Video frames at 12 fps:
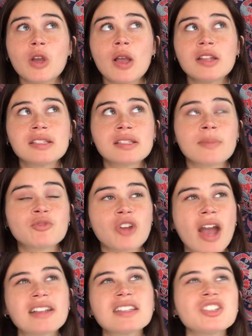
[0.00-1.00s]

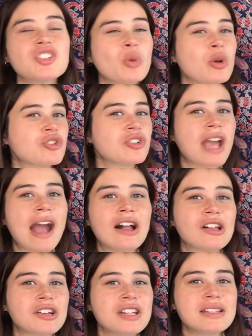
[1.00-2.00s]
subtracting 200
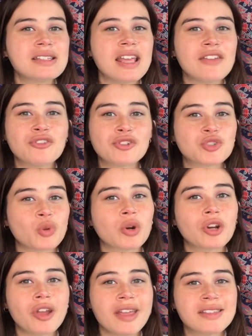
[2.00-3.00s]
calories if you're
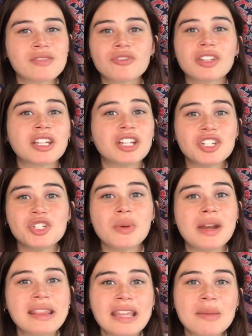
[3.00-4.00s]
shorter isn't really going to do
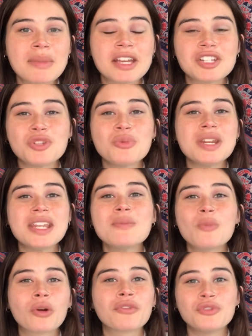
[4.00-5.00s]
anything, because you need
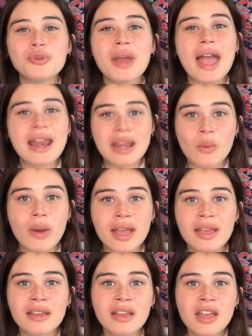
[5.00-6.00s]
more food
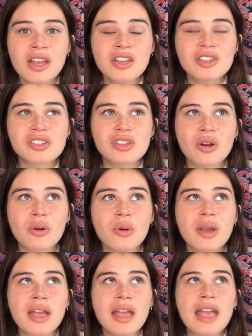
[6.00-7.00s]
anyway. So
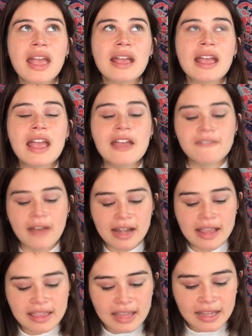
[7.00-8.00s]
if
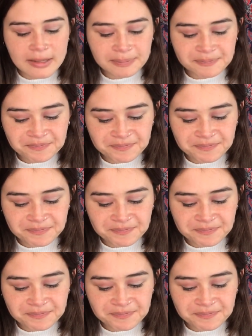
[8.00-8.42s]
anything,